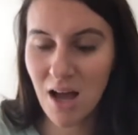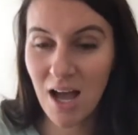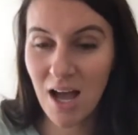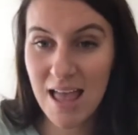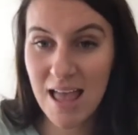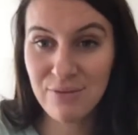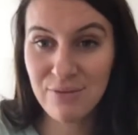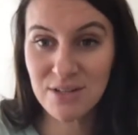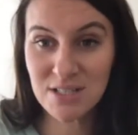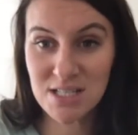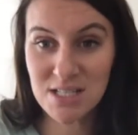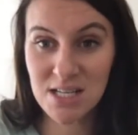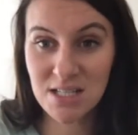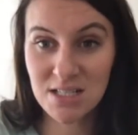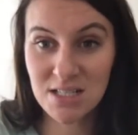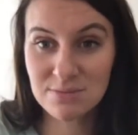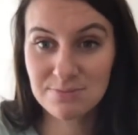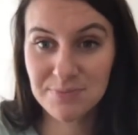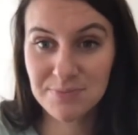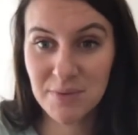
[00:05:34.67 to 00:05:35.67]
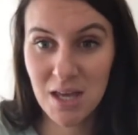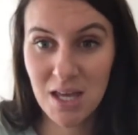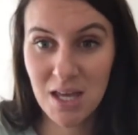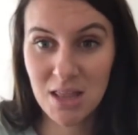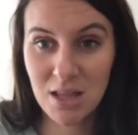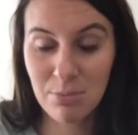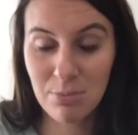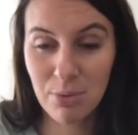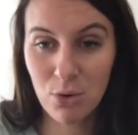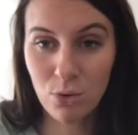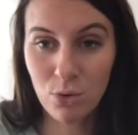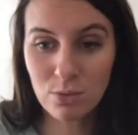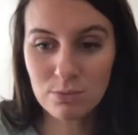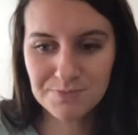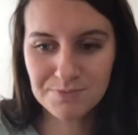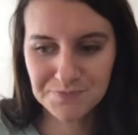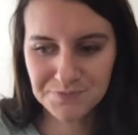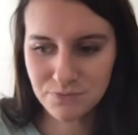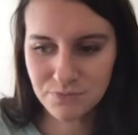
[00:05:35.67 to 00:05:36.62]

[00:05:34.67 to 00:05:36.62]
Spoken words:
I ever did in the pool,